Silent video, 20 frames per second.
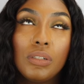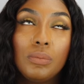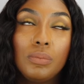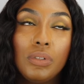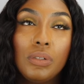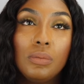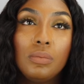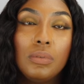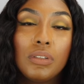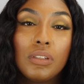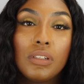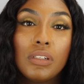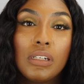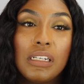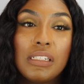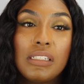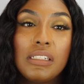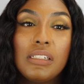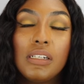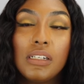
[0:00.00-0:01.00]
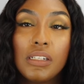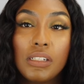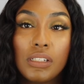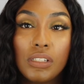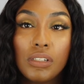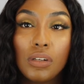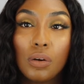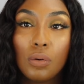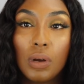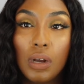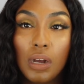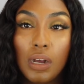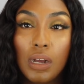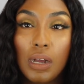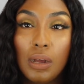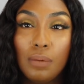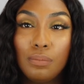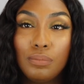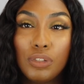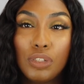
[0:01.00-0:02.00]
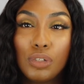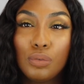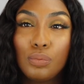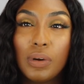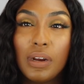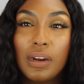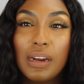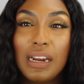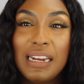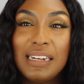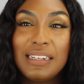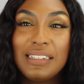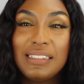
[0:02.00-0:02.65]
the Beauty Blender is it does soak up to where